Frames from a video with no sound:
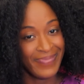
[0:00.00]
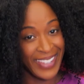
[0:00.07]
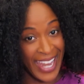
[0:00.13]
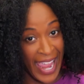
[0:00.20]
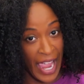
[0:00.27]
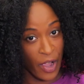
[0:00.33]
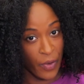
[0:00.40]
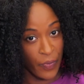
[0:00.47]

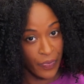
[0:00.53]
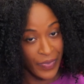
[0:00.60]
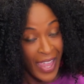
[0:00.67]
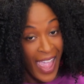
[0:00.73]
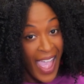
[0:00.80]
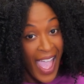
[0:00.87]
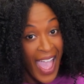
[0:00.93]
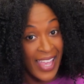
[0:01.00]
Now,
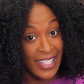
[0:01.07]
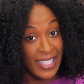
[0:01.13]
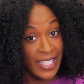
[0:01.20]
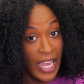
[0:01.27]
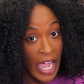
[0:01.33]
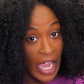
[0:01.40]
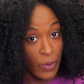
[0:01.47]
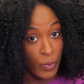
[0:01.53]
as
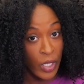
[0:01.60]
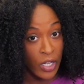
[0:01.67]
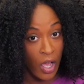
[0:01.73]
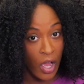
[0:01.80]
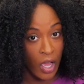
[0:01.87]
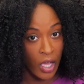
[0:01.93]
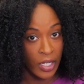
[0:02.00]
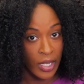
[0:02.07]
time went
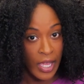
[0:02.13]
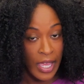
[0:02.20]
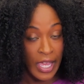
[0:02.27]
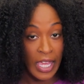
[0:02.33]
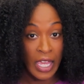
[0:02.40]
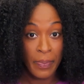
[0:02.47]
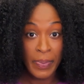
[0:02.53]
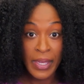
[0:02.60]

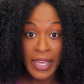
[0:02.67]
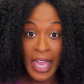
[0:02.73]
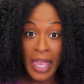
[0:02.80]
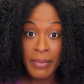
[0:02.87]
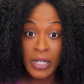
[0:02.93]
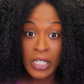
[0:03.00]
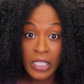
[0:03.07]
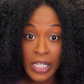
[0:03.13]
on, it
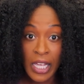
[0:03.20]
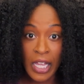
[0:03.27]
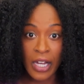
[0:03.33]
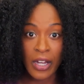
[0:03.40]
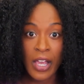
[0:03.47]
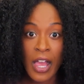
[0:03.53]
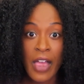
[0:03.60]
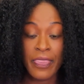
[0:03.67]
became
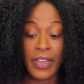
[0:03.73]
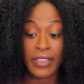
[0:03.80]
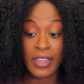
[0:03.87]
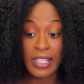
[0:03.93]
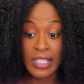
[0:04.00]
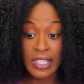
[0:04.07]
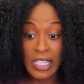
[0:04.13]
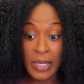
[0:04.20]
clear that
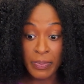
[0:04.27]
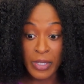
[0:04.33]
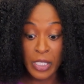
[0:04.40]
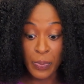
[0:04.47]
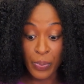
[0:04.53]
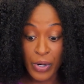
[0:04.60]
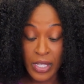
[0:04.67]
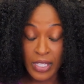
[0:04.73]
the
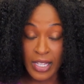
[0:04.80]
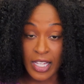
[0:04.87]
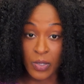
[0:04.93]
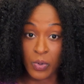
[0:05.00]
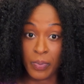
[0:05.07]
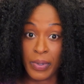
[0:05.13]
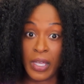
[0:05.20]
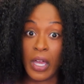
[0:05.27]
sleepless
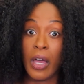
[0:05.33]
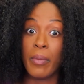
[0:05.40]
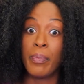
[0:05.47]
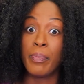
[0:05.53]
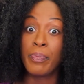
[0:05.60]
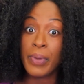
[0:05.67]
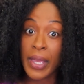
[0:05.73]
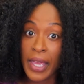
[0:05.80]
princess would be a
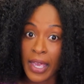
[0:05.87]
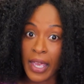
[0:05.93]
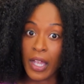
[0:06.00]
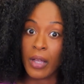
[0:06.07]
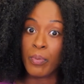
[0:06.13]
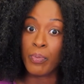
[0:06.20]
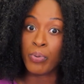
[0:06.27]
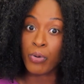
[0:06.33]

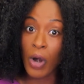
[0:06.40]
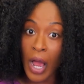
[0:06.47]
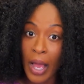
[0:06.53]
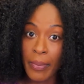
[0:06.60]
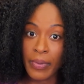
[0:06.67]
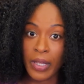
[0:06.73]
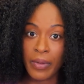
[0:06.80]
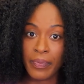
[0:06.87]
big
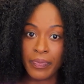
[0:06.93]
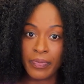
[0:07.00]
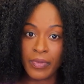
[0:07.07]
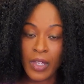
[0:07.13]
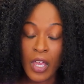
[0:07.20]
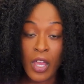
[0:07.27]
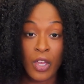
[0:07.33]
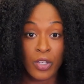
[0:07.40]

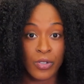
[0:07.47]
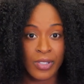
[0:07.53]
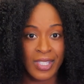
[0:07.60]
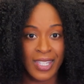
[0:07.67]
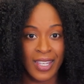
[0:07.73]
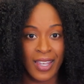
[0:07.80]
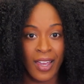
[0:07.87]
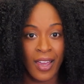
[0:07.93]
problem. You
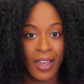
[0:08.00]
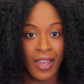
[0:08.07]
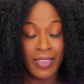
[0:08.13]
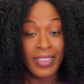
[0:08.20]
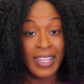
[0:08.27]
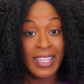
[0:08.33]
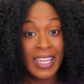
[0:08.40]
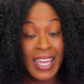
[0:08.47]
see,
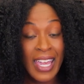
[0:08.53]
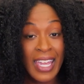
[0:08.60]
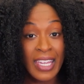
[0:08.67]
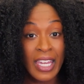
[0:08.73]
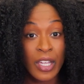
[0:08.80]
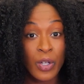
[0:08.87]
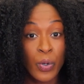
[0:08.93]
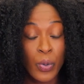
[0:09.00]
the
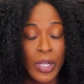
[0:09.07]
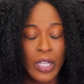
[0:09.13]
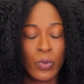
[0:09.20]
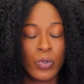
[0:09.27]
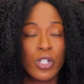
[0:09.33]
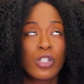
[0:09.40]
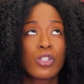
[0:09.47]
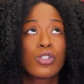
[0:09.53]
king and
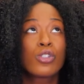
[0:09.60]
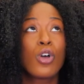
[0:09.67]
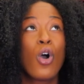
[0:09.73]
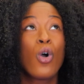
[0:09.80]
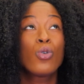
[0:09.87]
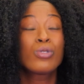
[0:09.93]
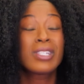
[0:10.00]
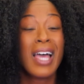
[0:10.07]
queen were
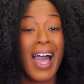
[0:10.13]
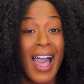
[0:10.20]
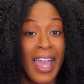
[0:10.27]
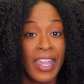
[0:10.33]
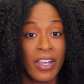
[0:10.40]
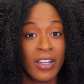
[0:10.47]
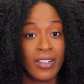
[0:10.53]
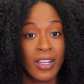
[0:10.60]
so
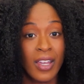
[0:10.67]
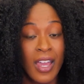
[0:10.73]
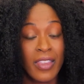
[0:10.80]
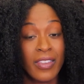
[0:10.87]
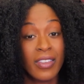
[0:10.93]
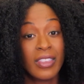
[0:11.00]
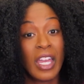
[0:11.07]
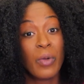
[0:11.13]

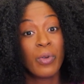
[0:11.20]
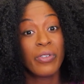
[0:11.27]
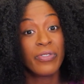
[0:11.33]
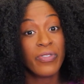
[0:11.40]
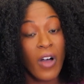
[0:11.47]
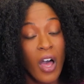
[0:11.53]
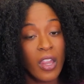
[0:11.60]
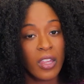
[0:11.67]
tired that they were
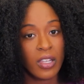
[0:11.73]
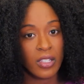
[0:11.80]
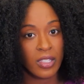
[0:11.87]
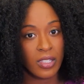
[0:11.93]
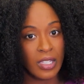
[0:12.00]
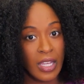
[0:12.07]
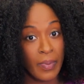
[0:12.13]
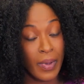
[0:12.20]
falling
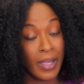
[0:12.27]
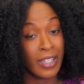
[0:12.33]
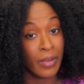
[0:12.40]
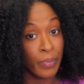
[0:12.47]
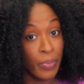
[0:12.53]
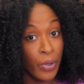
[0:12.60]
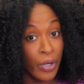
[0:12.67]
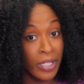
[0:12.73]
asleep in
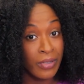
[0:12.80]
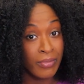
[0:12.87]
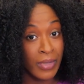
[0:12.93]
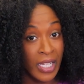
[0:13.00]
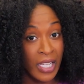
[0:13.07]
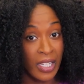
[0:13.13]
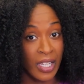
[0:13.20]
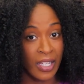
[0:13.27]
important
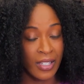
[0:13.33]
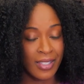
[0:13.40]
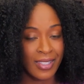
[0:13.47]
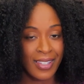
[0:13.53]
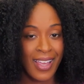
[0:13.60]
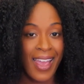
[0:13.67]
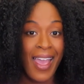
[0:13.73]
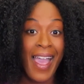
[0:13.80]
meetings,